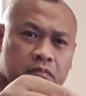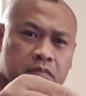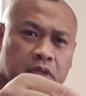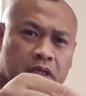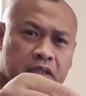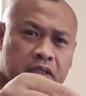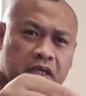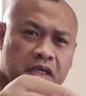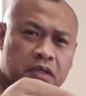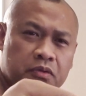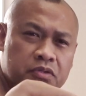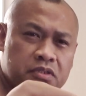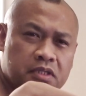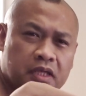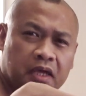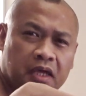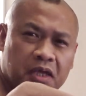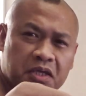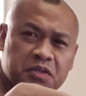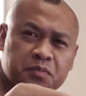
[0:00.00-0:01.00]
I think he was
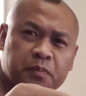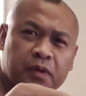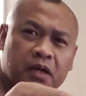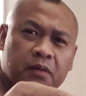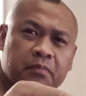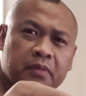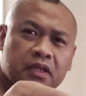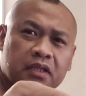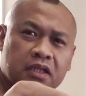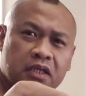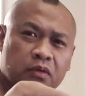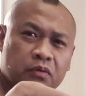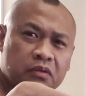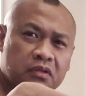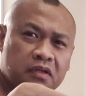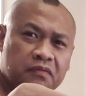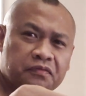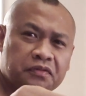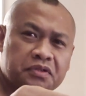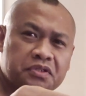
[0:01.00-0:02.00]
like experimenting with
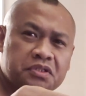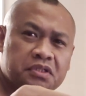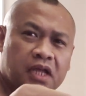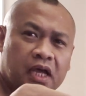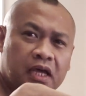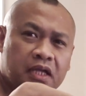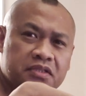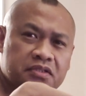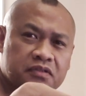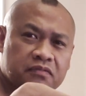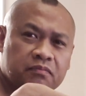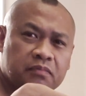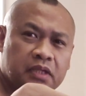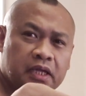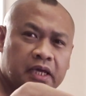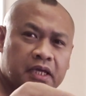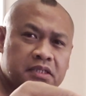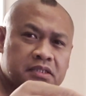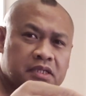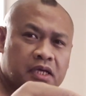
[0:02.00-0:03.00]
different styles of
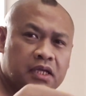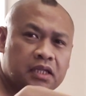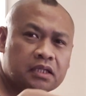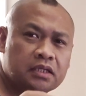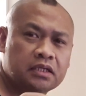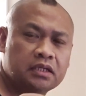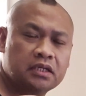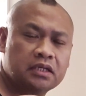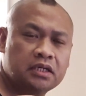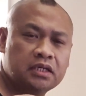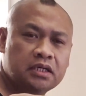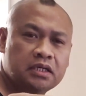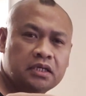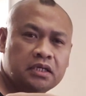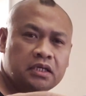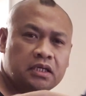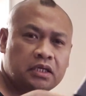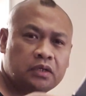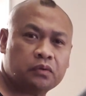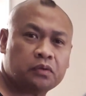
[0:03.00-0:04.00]
blades that
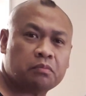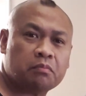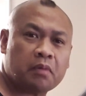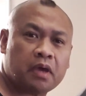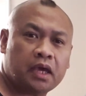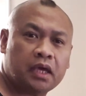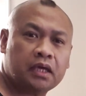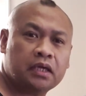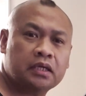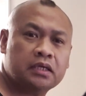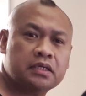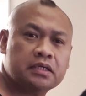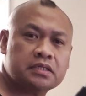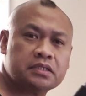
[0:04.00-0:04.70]
he would make.